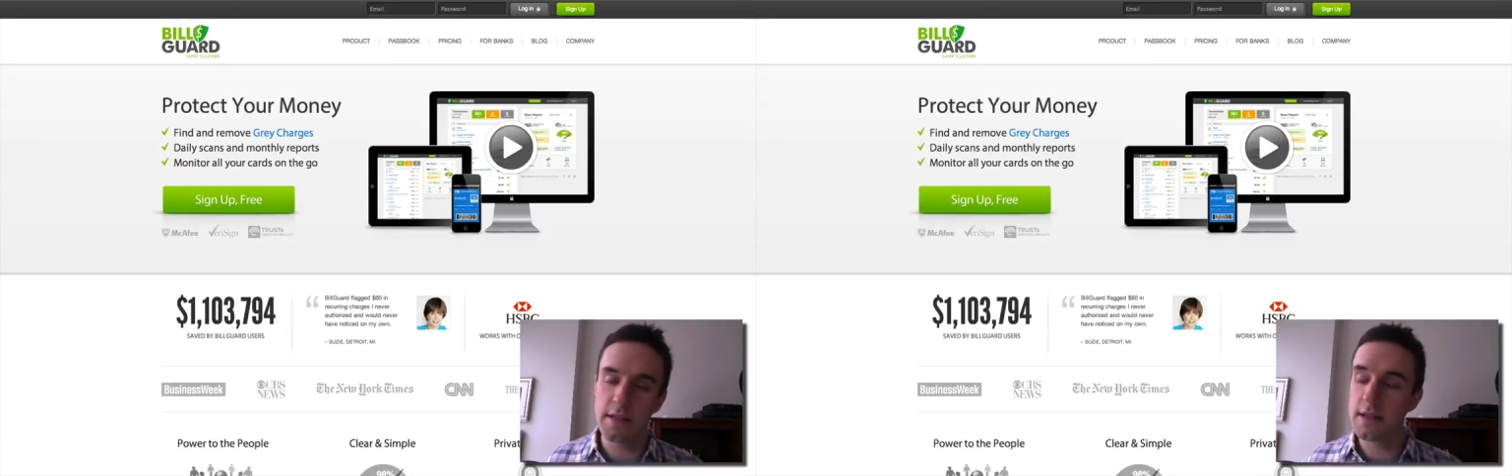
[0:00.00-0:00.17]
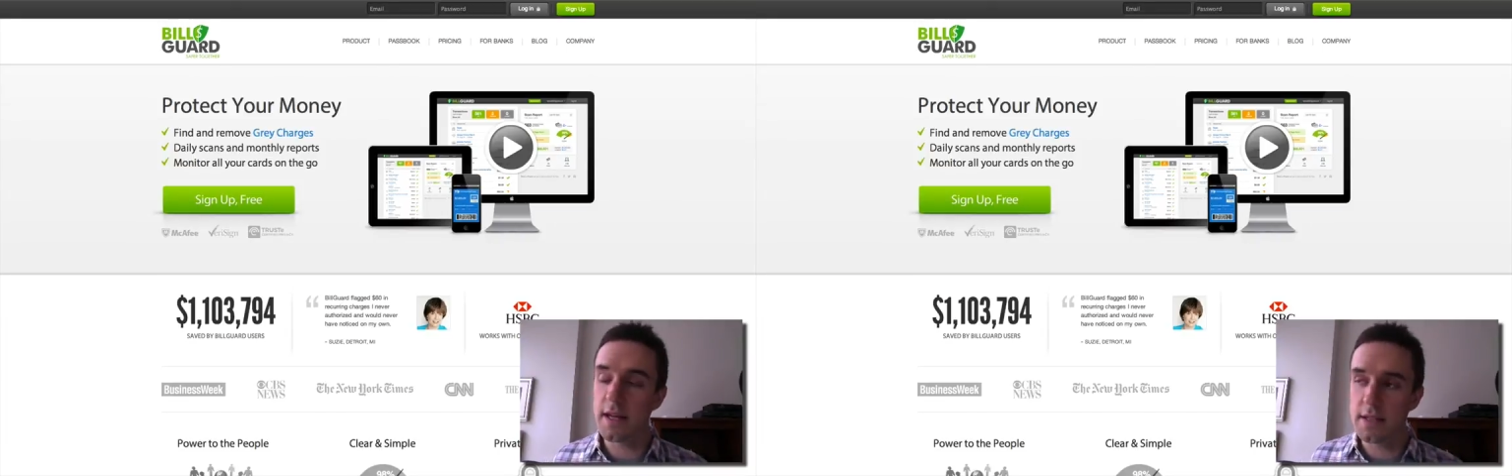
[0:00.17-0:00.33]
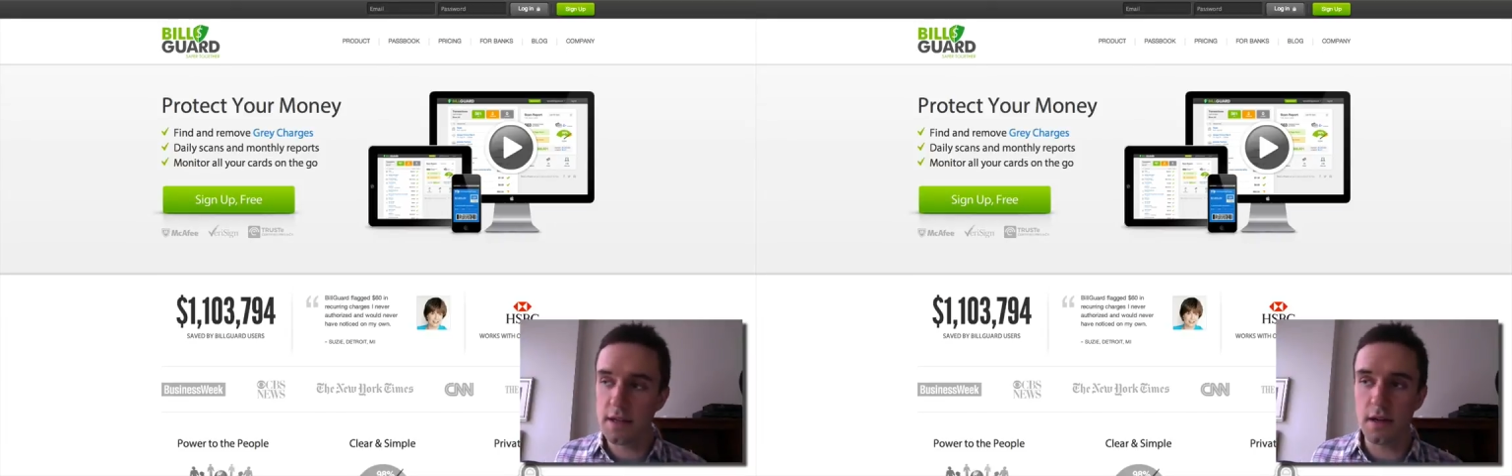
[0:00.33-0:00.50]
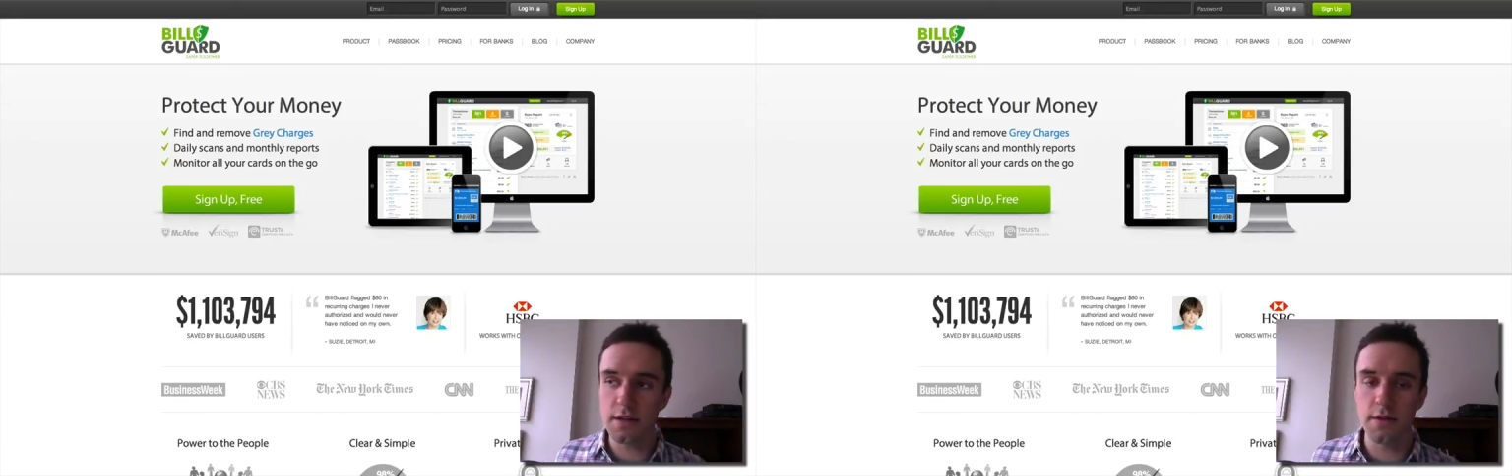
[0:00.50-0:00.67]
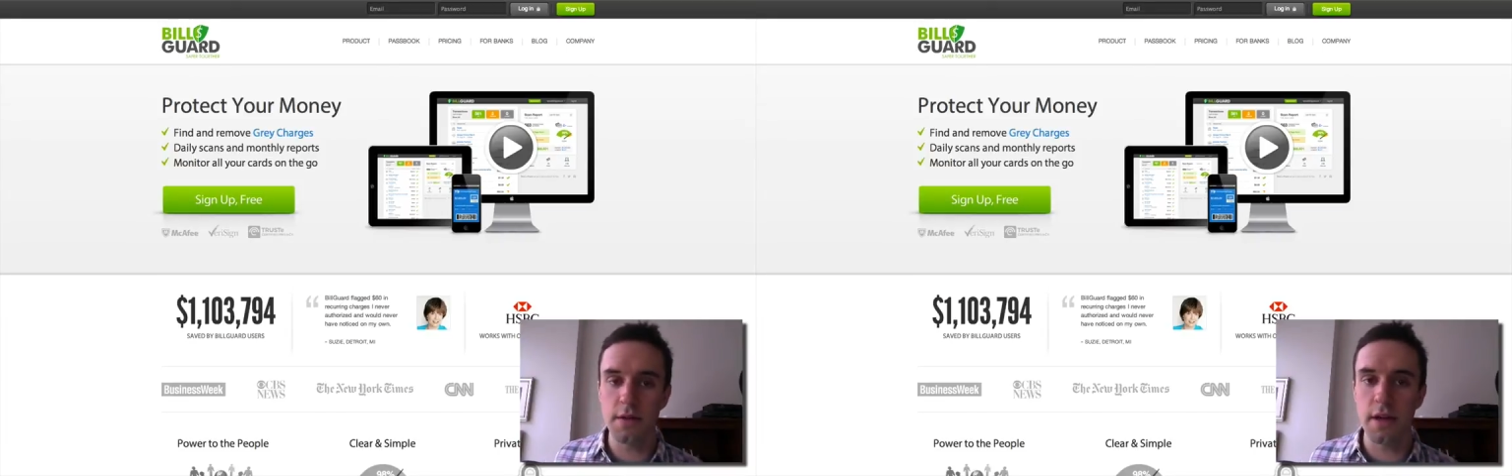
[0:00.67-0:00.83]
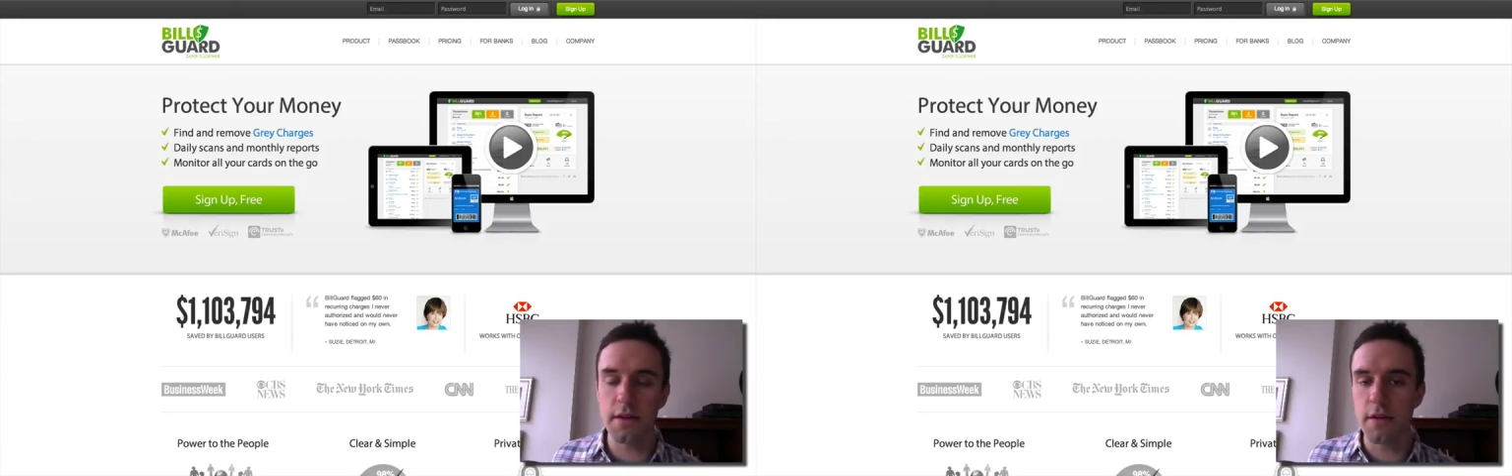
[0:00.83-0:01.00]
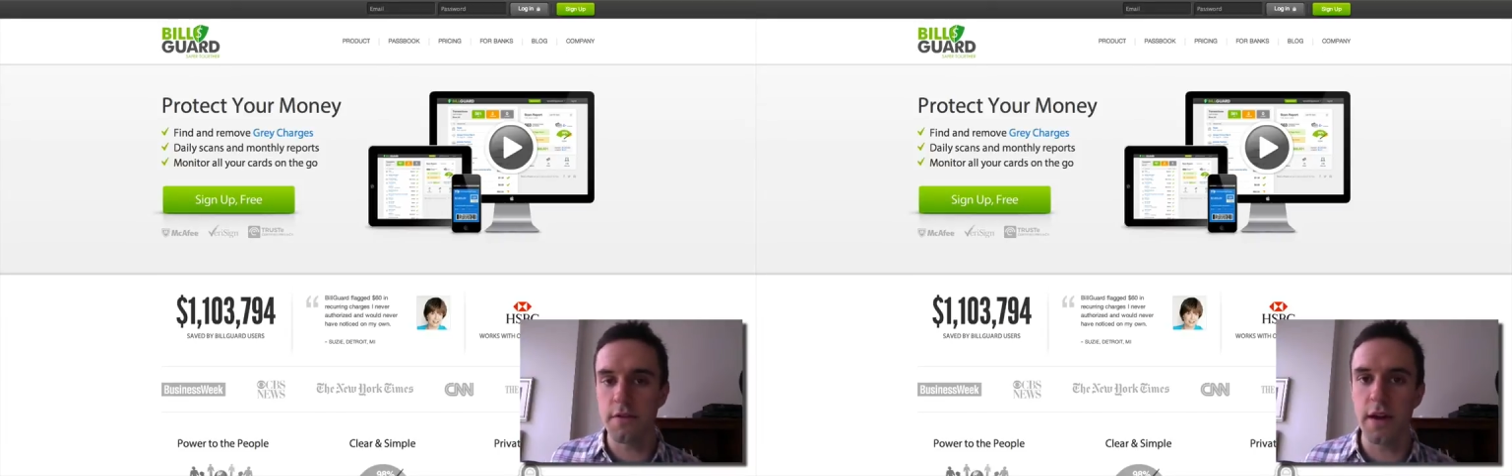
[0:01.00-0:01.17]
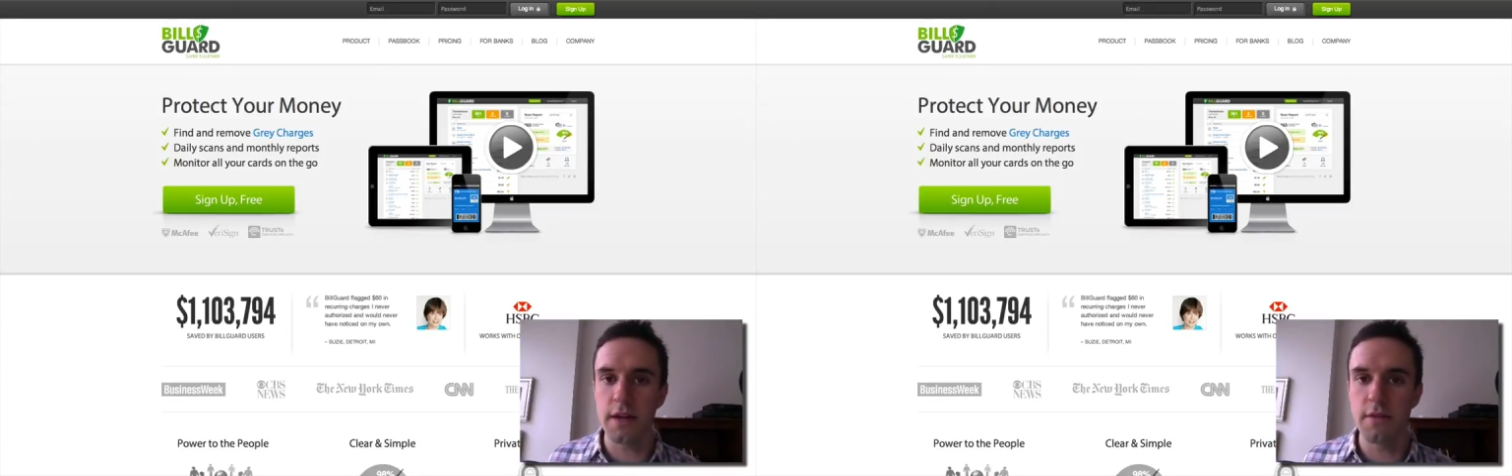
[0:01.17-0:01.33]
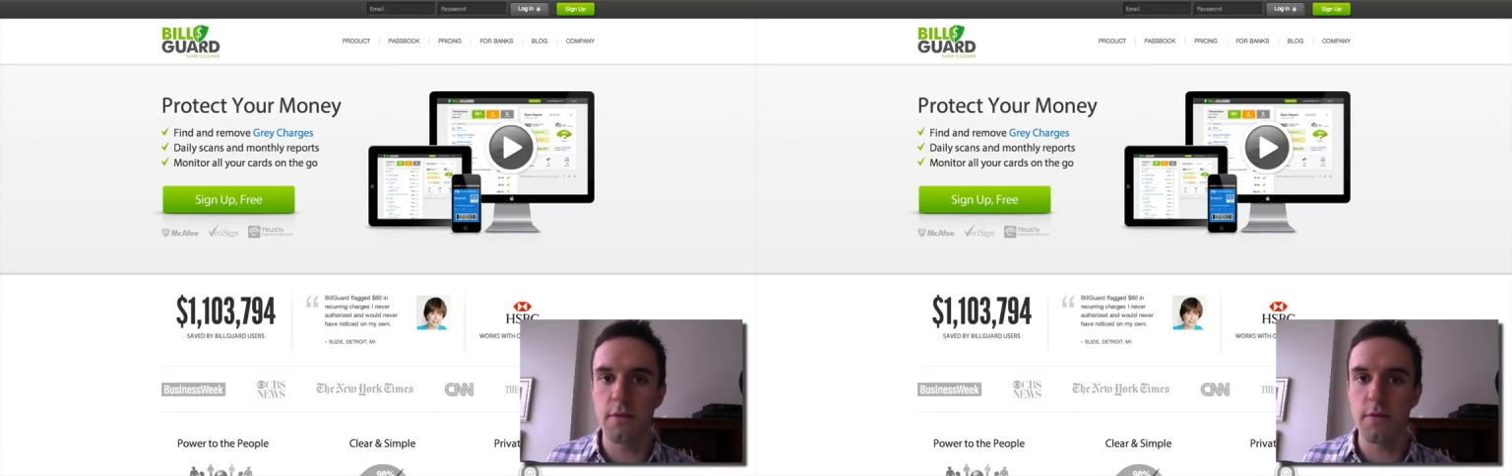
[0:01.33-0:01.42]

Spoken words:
So that's also another effective